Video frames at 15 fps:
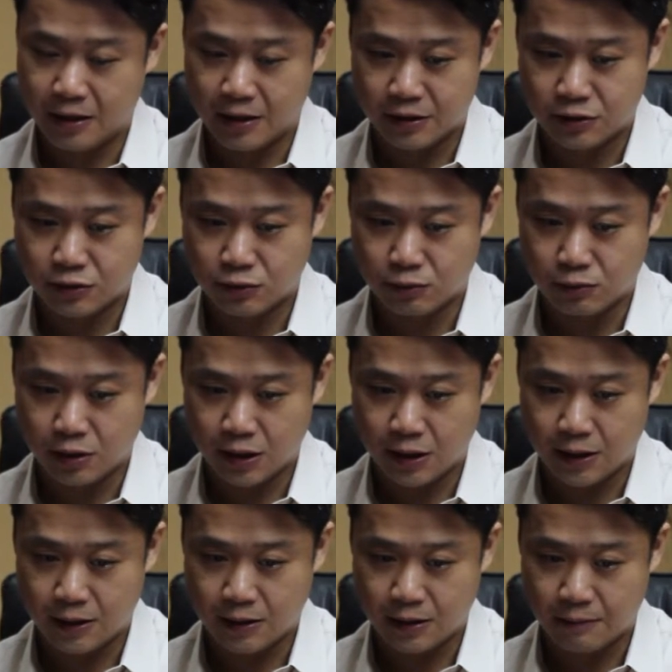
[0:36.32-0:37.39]
is to
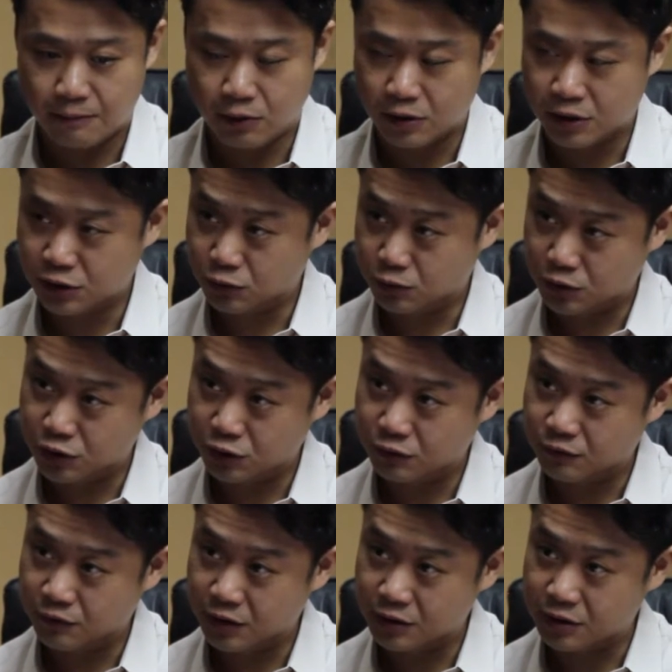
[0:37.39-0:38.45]
abolish
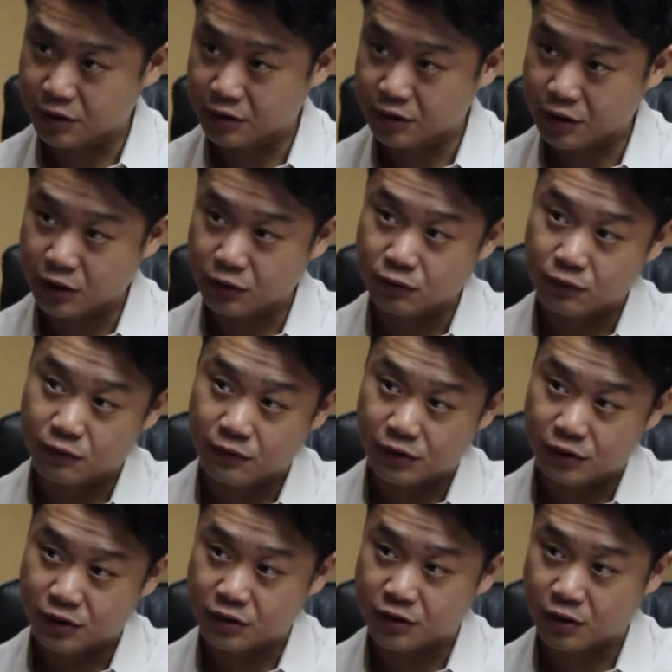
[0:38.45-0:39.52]
tuition fees in state
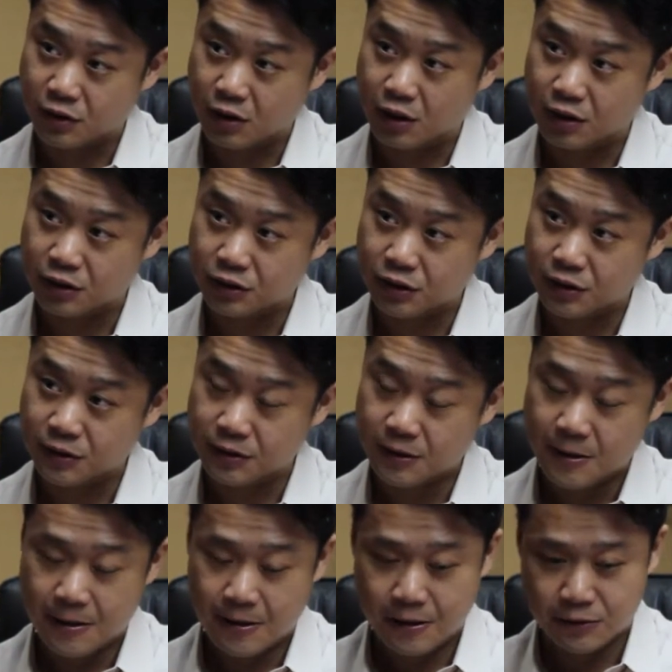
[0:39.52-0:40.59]
universities and colleges.
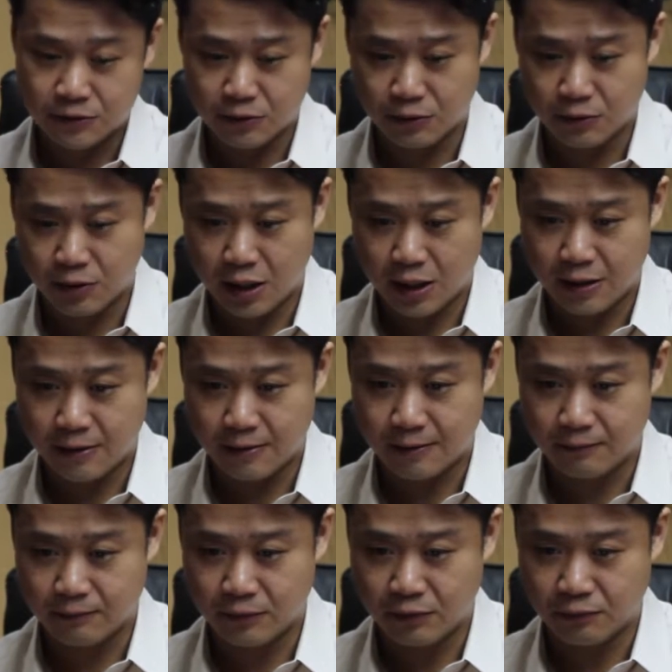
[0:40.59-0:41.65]

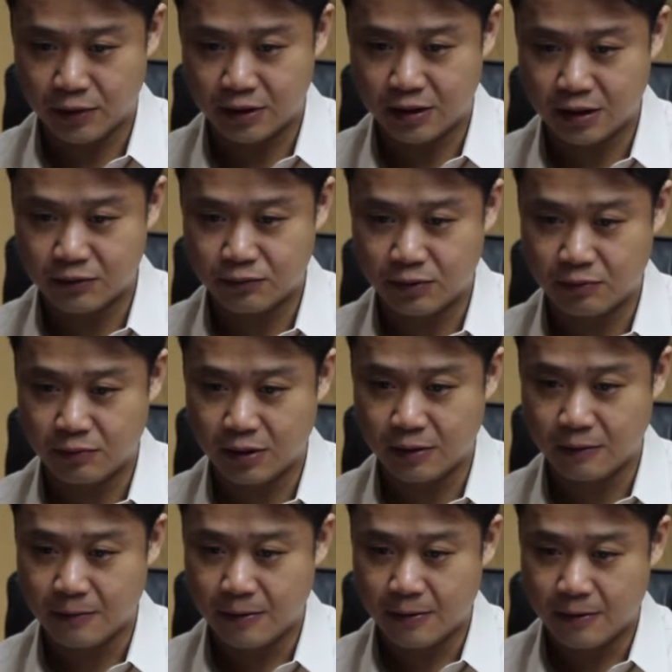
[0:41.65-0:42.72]
So with this, we
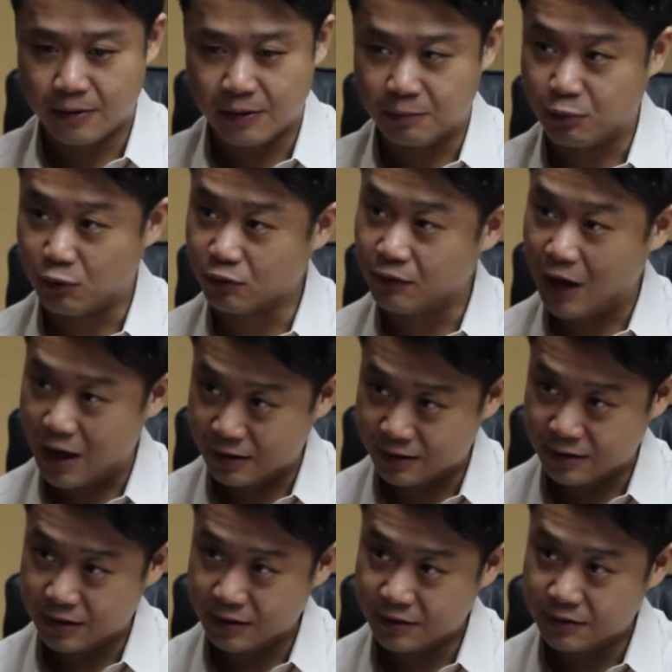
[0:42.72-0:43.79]
will improve
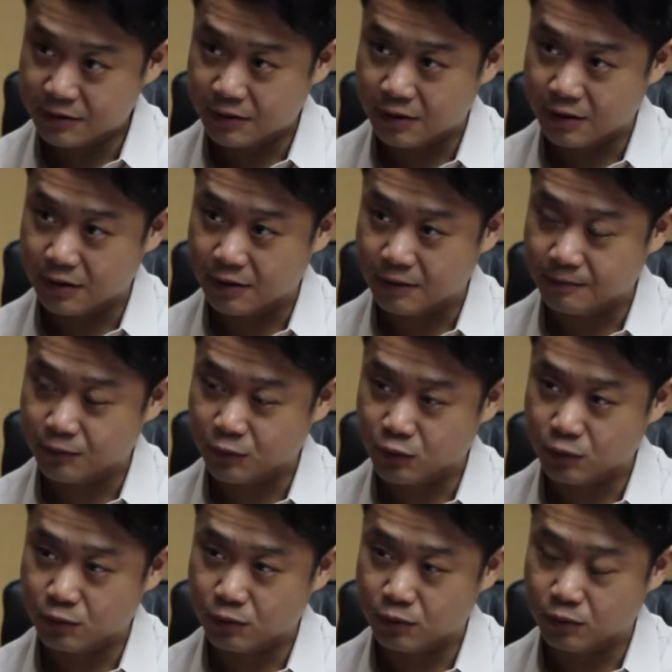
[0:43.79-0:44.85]
access
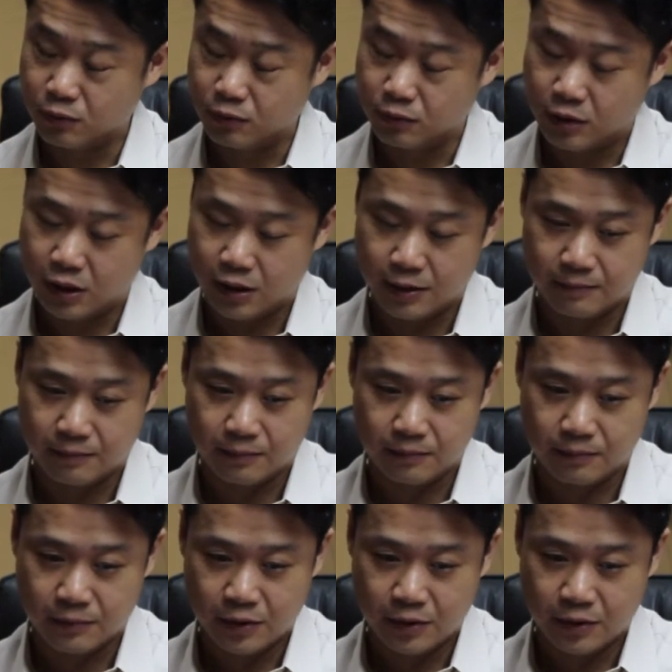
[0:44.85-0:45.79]
to